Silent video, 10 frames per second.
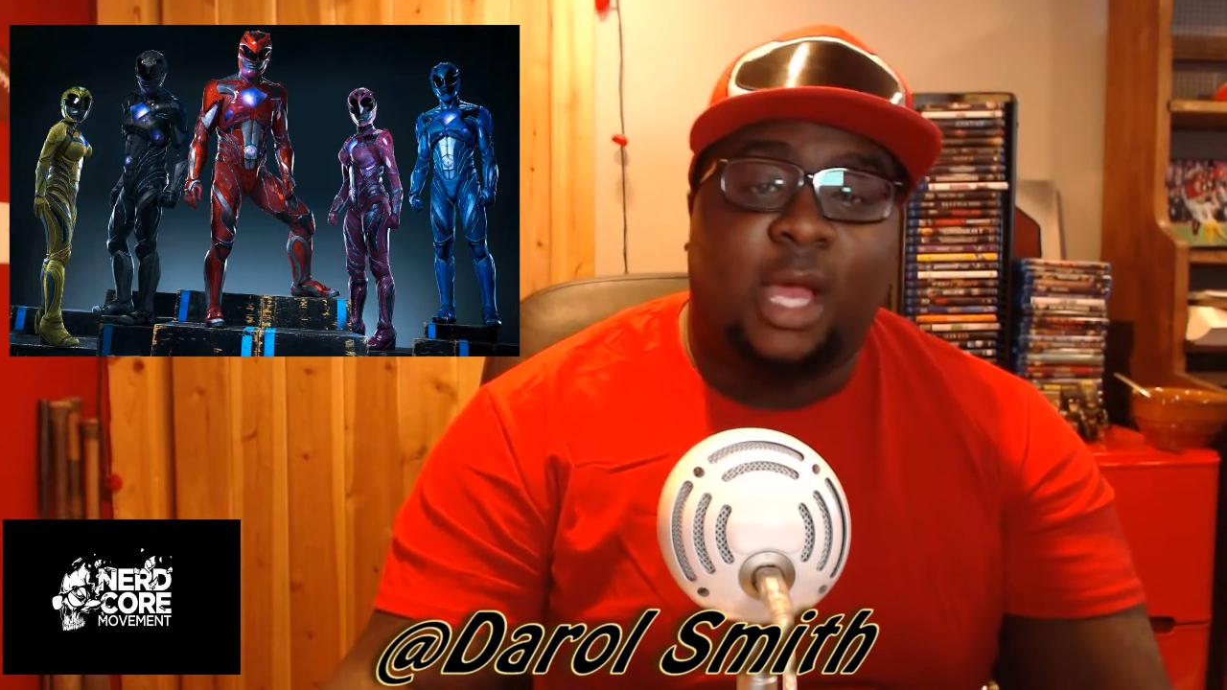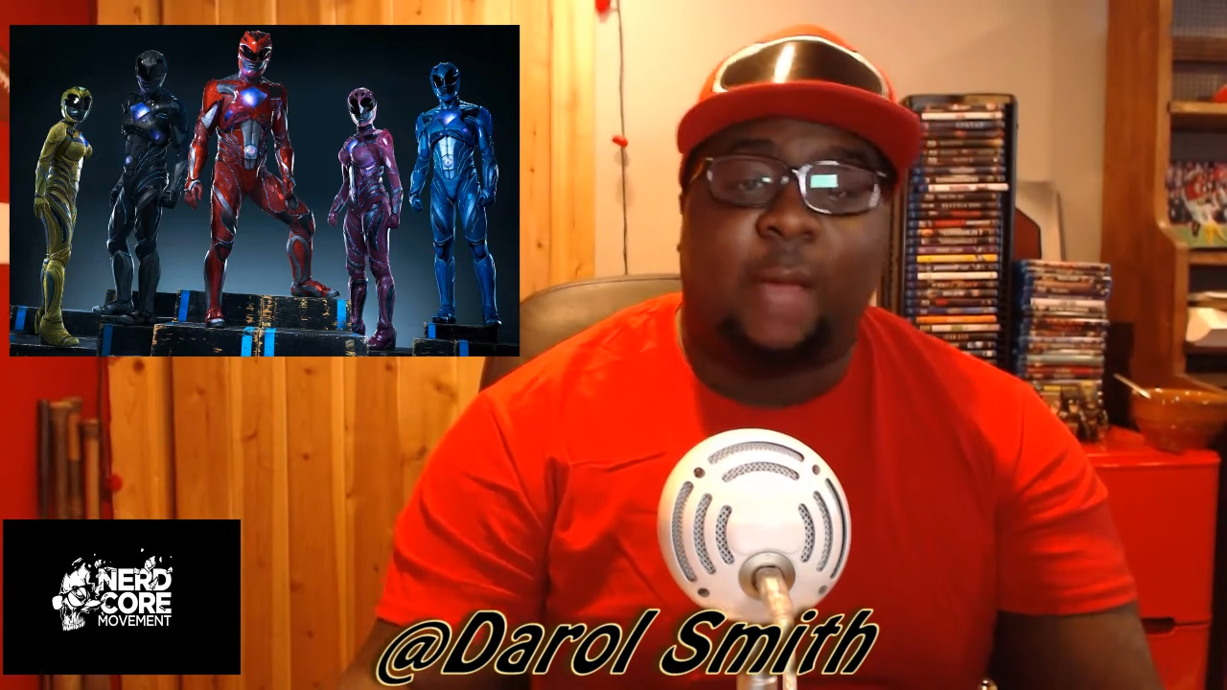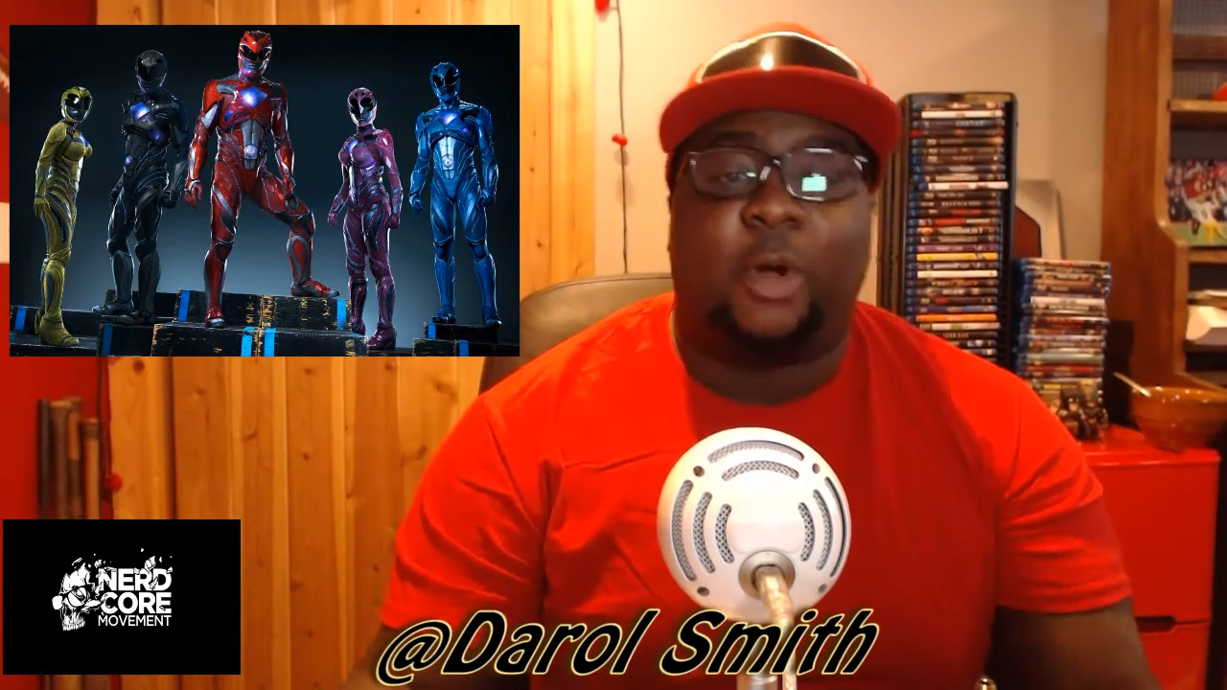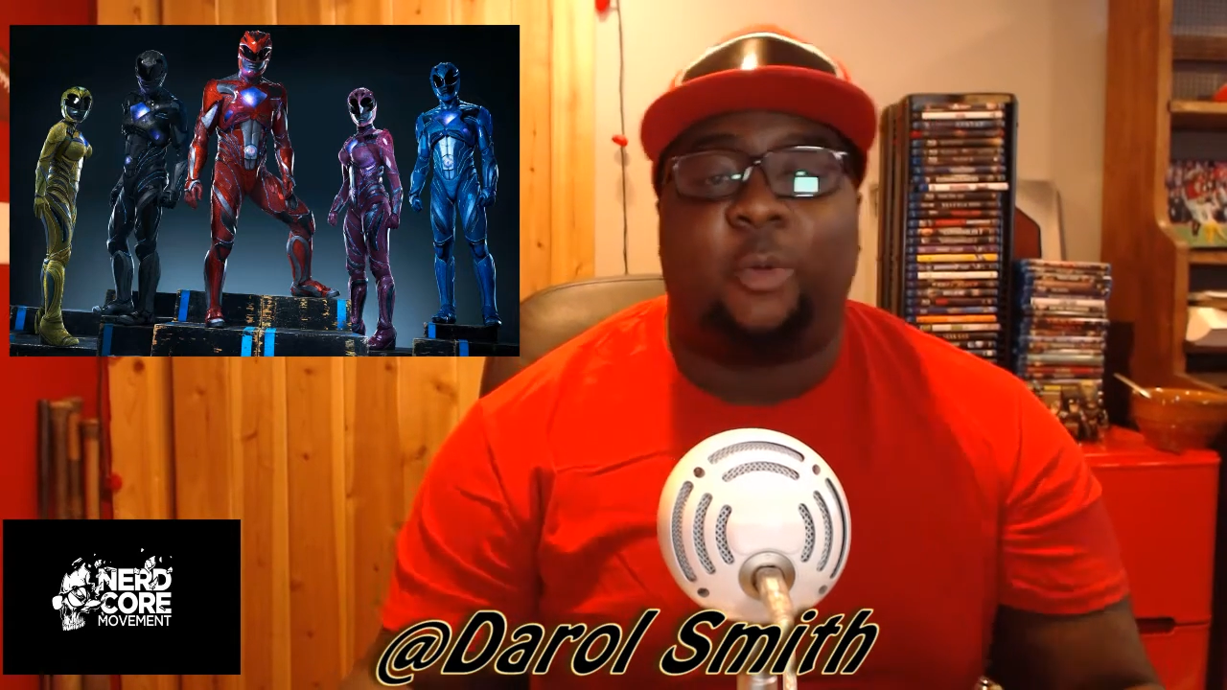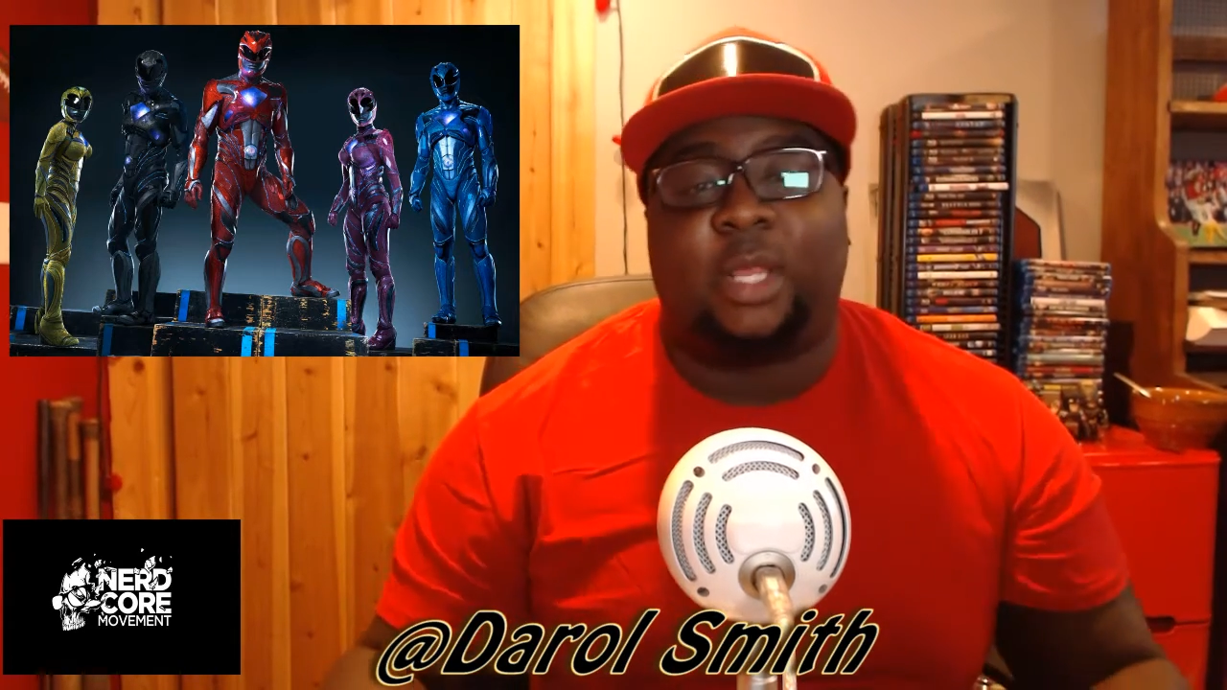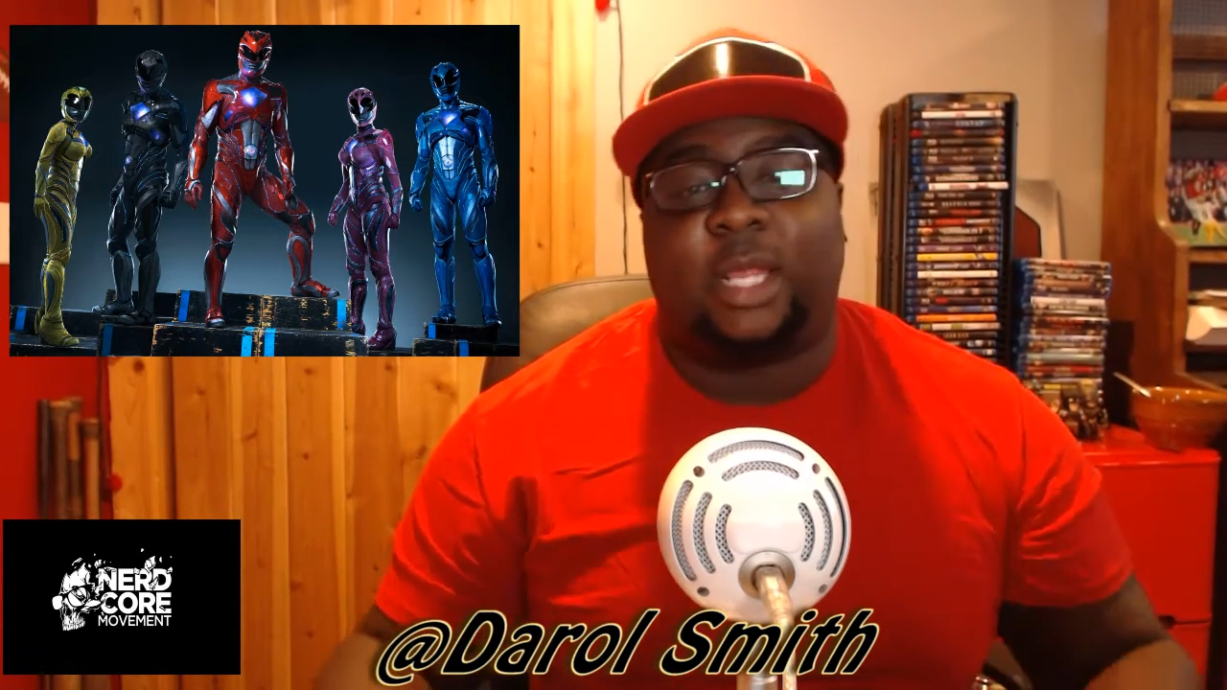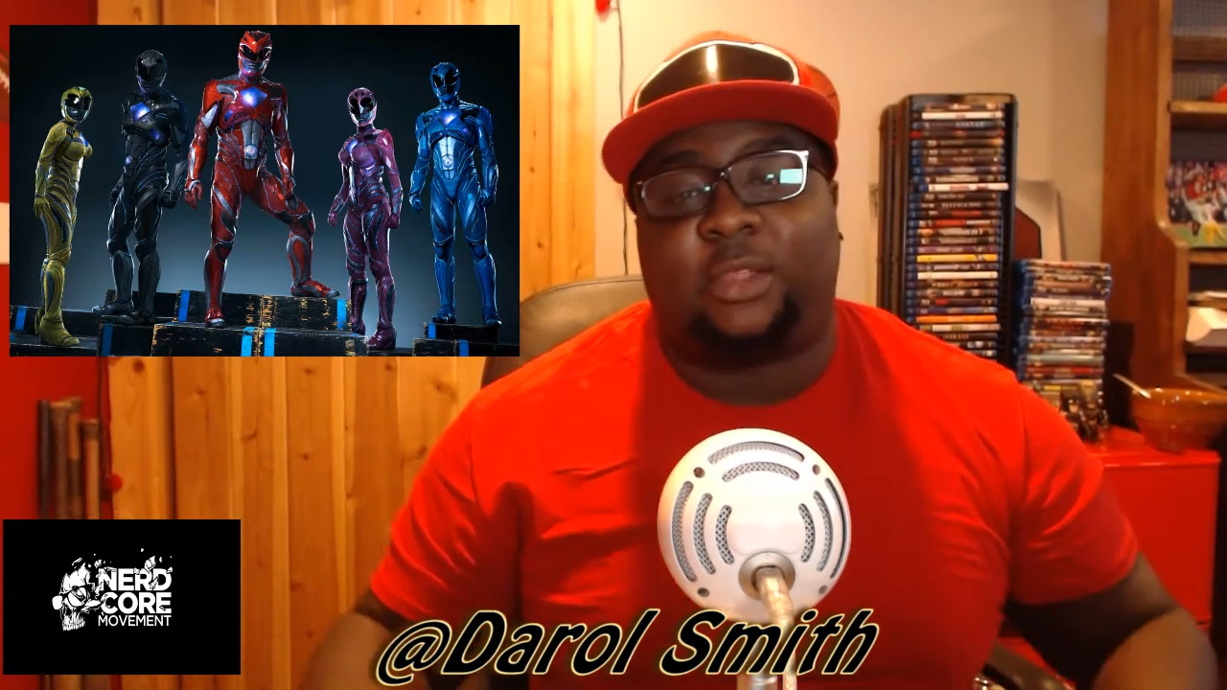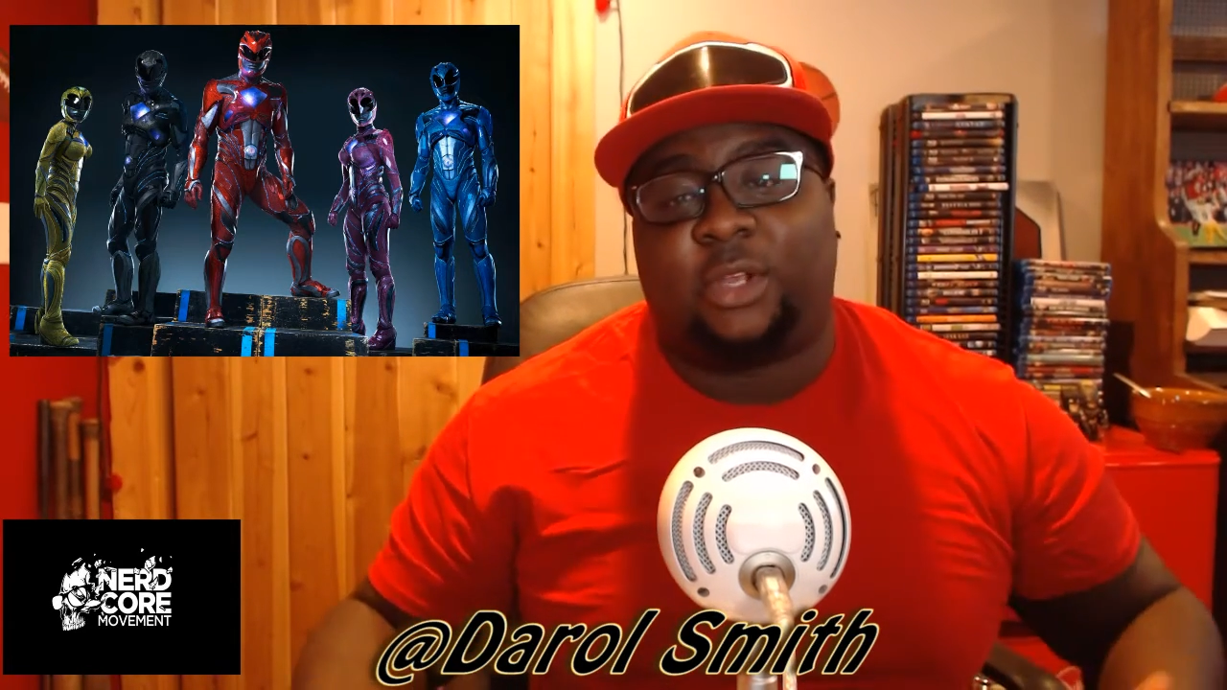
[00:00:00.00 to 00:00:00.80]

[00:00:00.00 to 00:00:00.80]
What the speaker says: I'm hoping that they're